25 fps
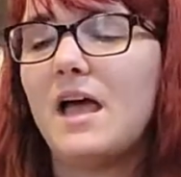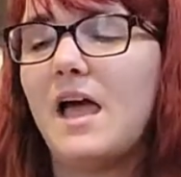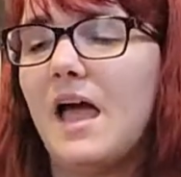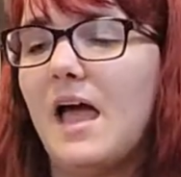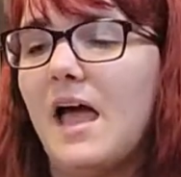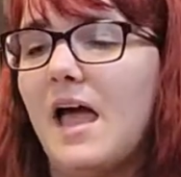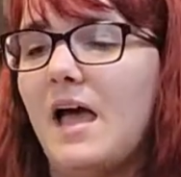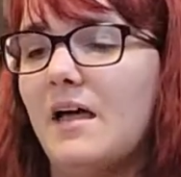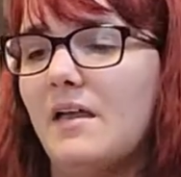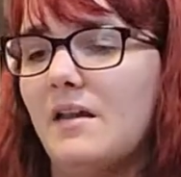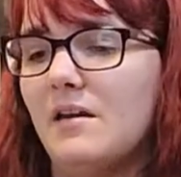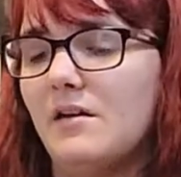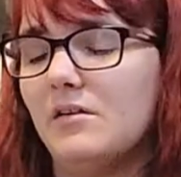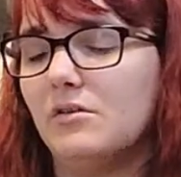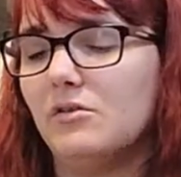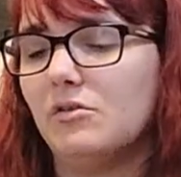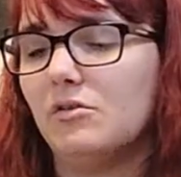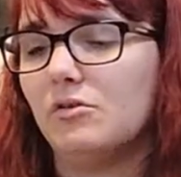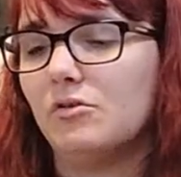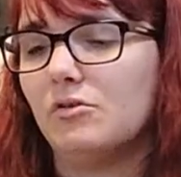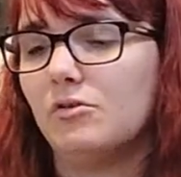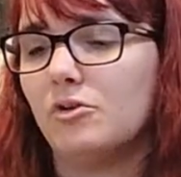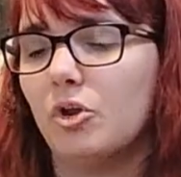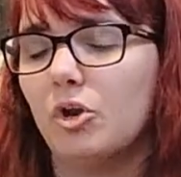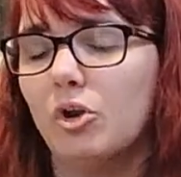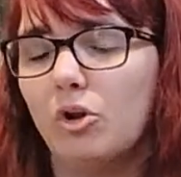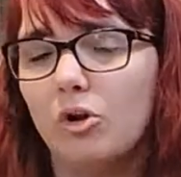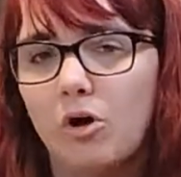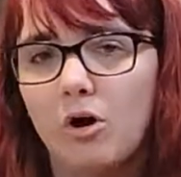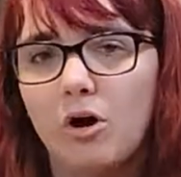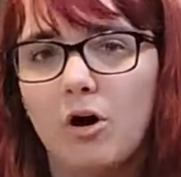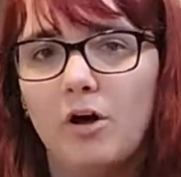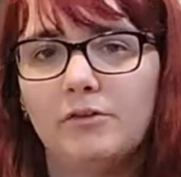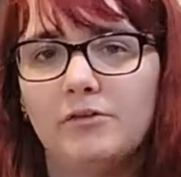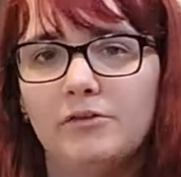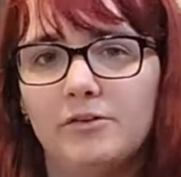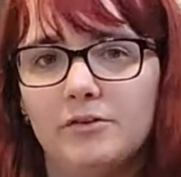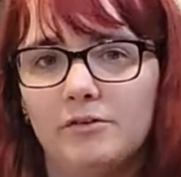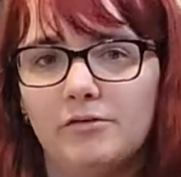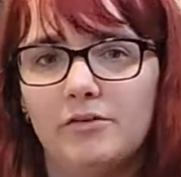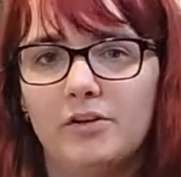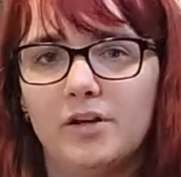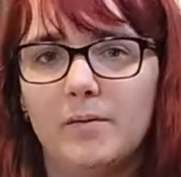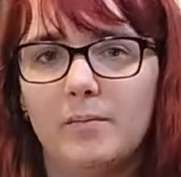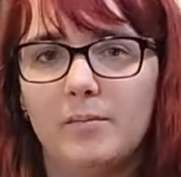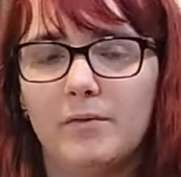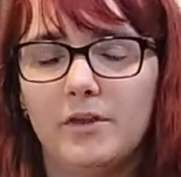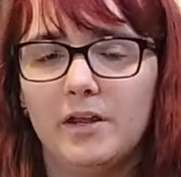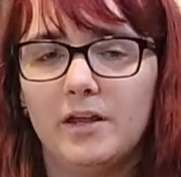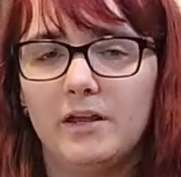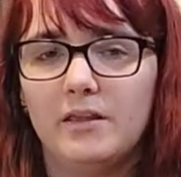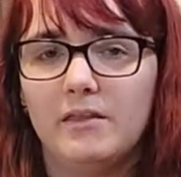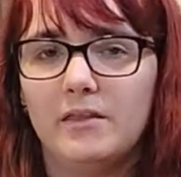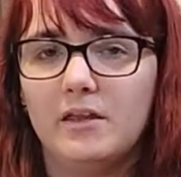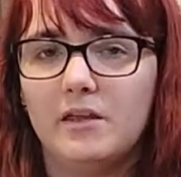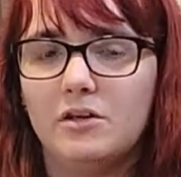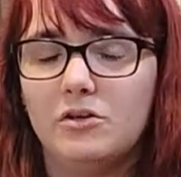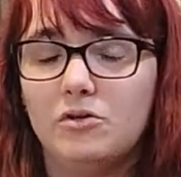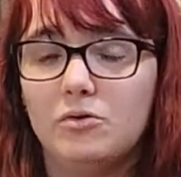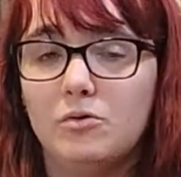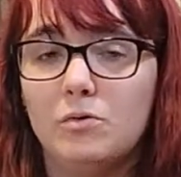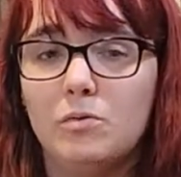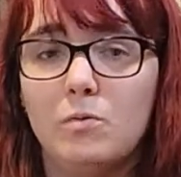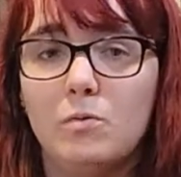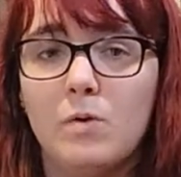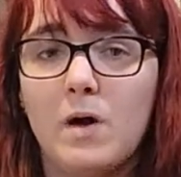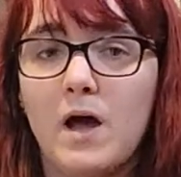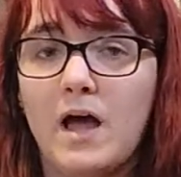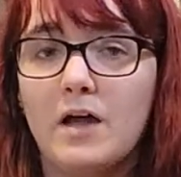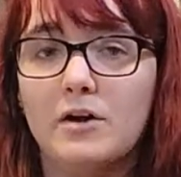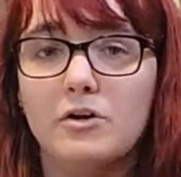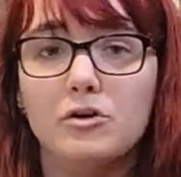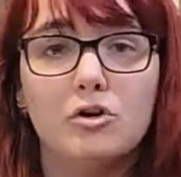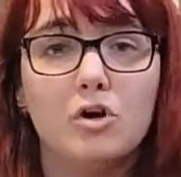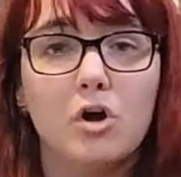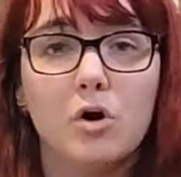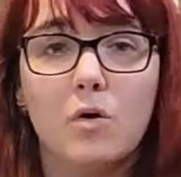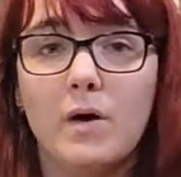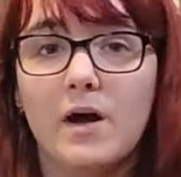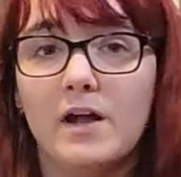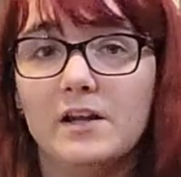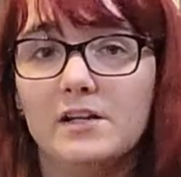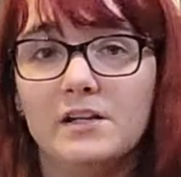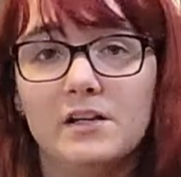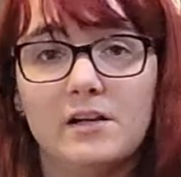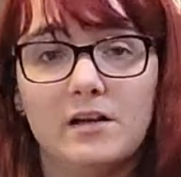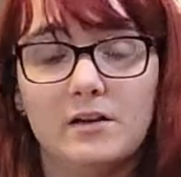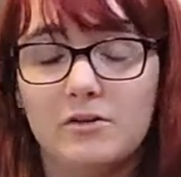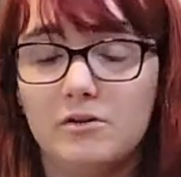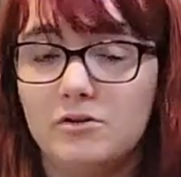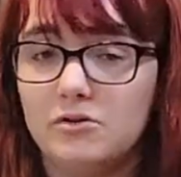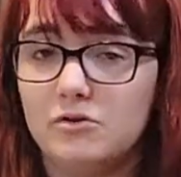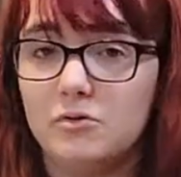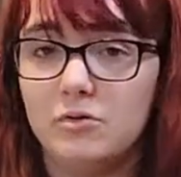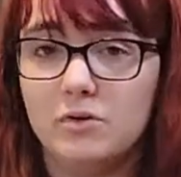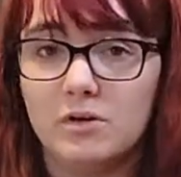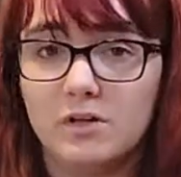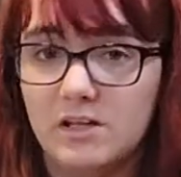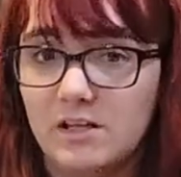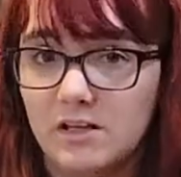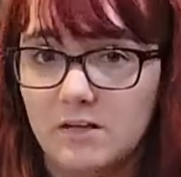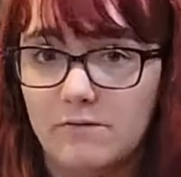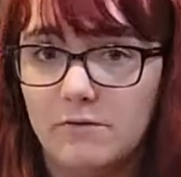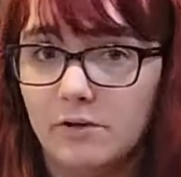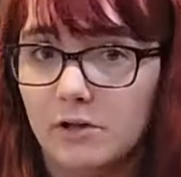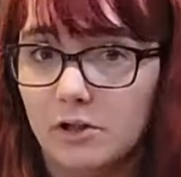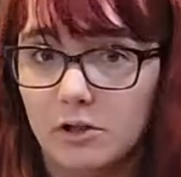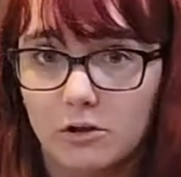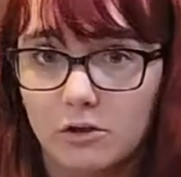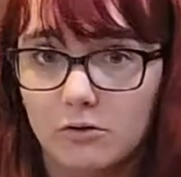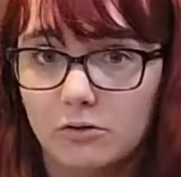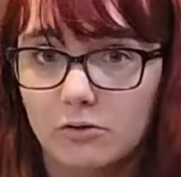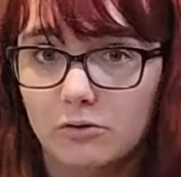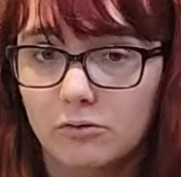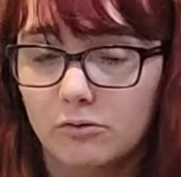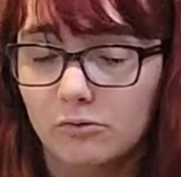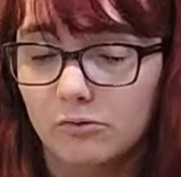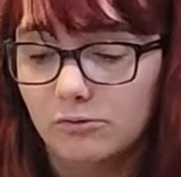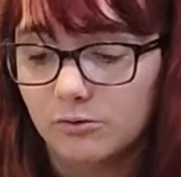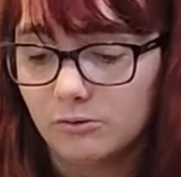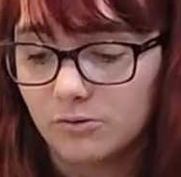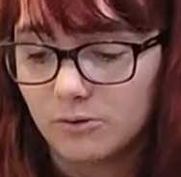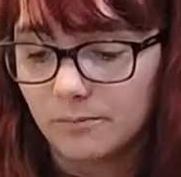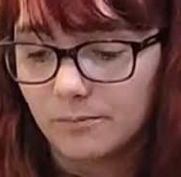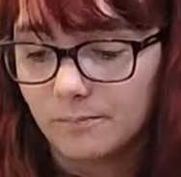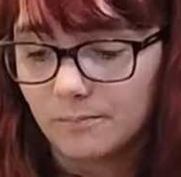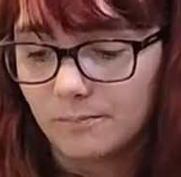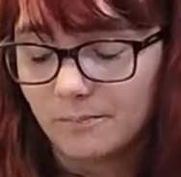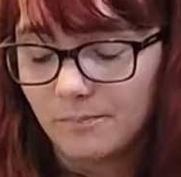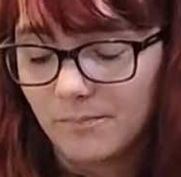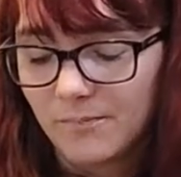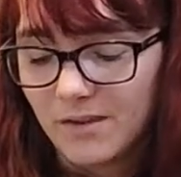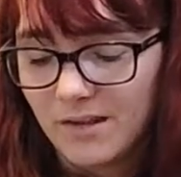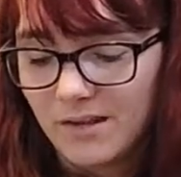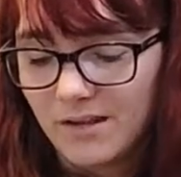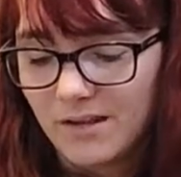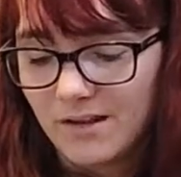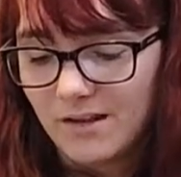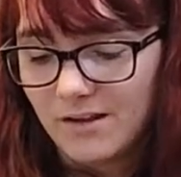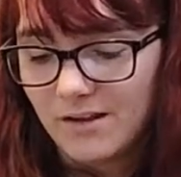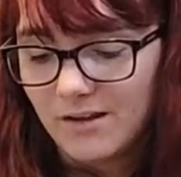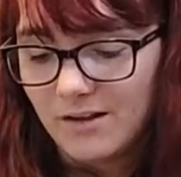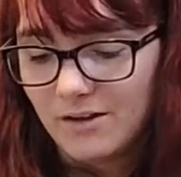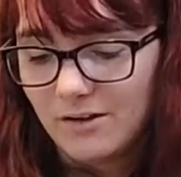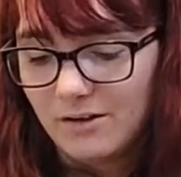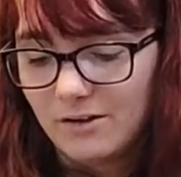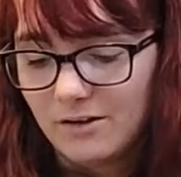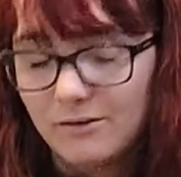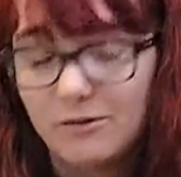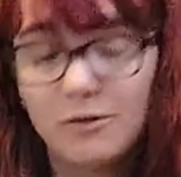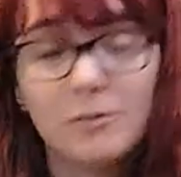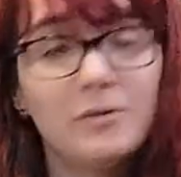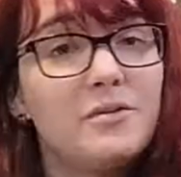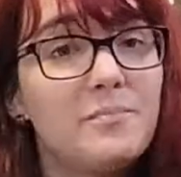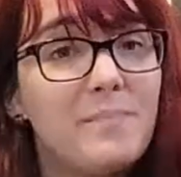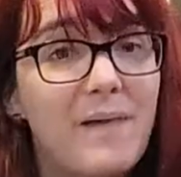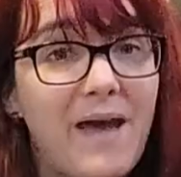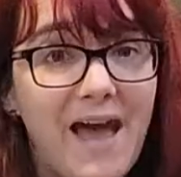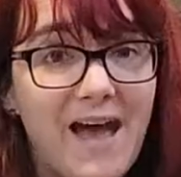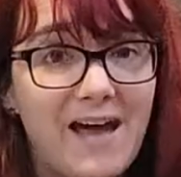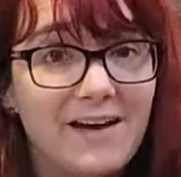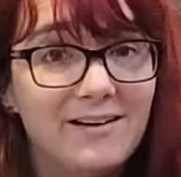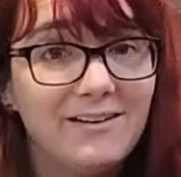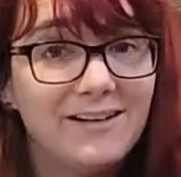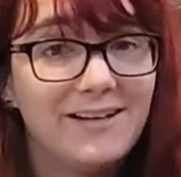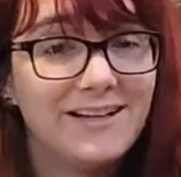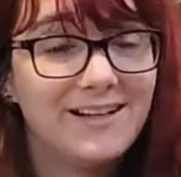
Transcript: and the loss of something that you had no idea that you could even lose. So it's bad.